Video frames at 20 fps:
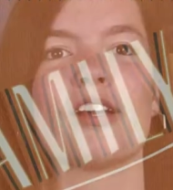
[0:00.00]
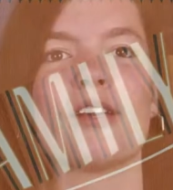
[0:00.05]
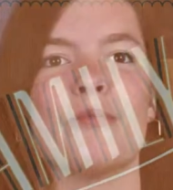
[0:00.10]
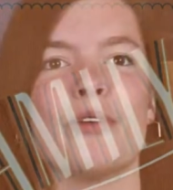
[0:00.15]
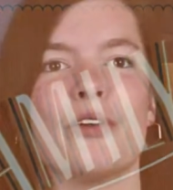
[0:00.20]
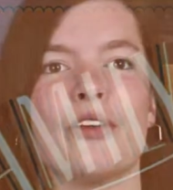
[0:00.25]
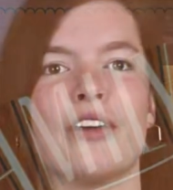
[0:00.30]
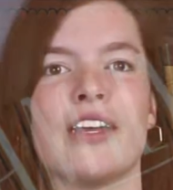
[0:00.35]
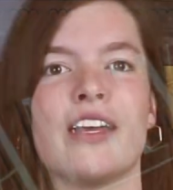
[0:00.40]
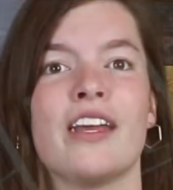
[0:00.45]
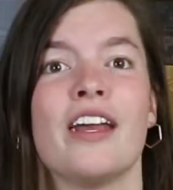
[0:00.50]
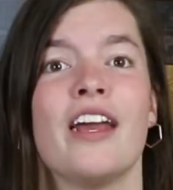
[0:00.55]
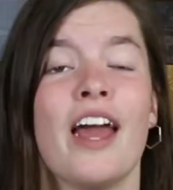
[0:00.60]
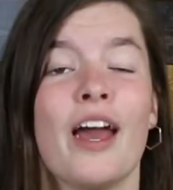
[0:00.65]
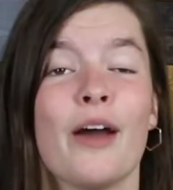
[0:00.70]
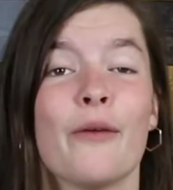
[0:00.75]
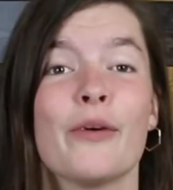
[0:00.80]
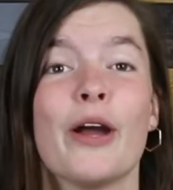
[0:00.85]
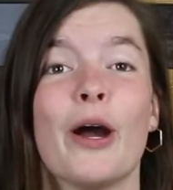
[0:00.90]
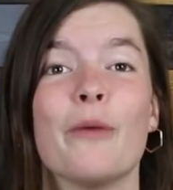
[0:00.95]
community
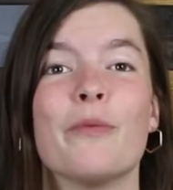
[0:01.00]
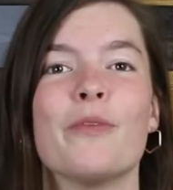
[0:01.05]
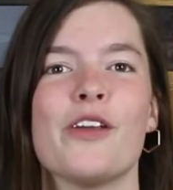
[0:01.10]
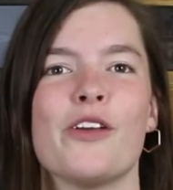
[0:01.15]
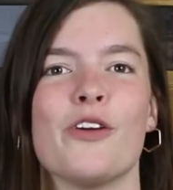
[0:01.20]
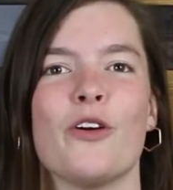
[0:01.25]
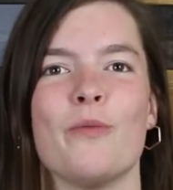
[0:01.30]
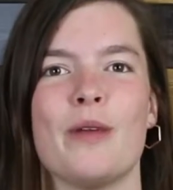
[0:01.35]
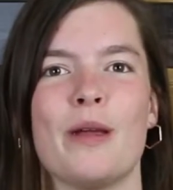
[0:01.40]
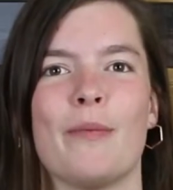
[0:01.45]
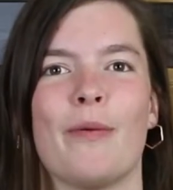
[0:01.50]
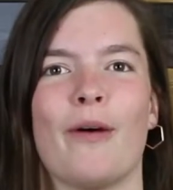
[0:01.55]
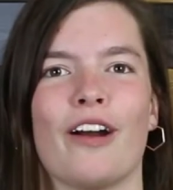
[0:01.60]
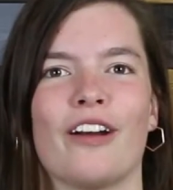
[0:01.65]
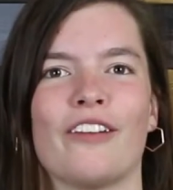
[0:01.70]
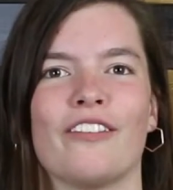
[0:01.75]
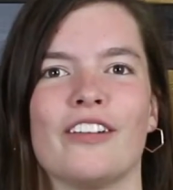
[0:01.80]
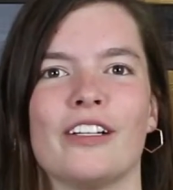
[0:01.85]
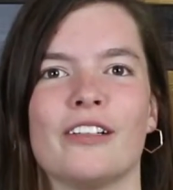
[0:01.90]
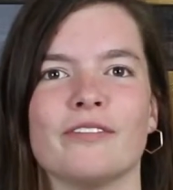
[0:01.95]
and we hope that you'll be a
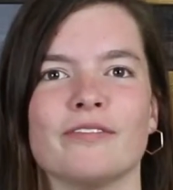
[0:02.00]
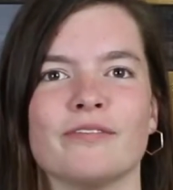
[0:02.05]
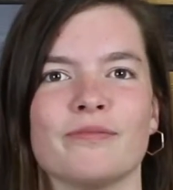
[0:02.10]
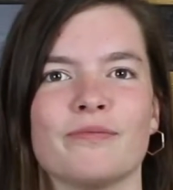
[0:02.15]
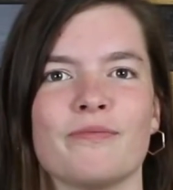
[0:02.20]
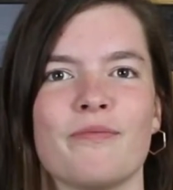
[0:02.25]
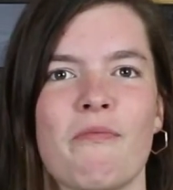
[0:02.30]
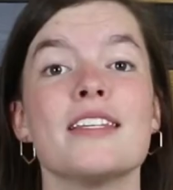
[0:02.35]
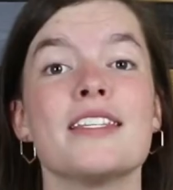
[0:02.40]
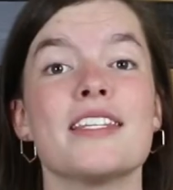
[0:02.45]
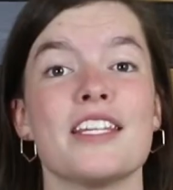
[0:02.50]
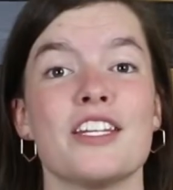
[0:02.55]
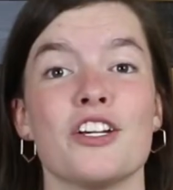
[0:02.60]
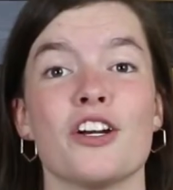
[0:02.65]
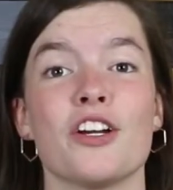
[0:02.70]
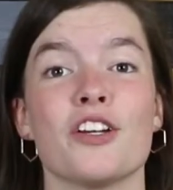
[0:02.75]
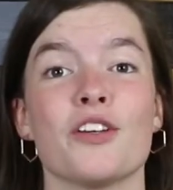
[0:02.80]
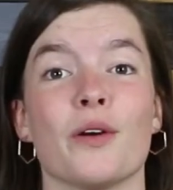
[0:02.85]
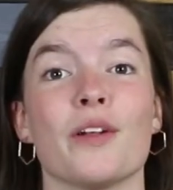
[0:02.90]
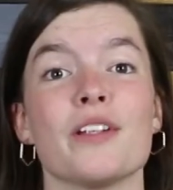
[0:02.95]
part of it.
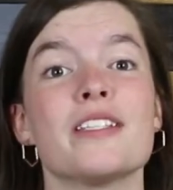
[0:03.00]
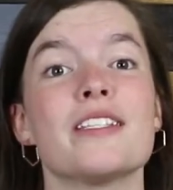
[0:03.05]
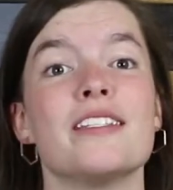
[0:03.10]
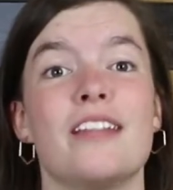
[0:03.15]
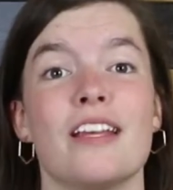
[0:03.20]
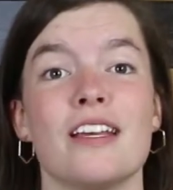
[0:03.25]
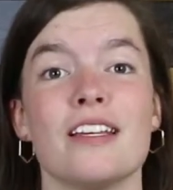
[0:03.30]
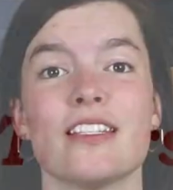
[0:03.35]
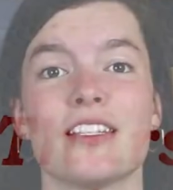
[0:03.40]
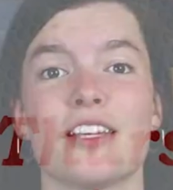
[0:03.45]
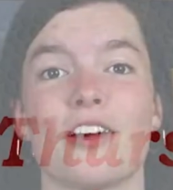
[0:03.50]
Senior adults, this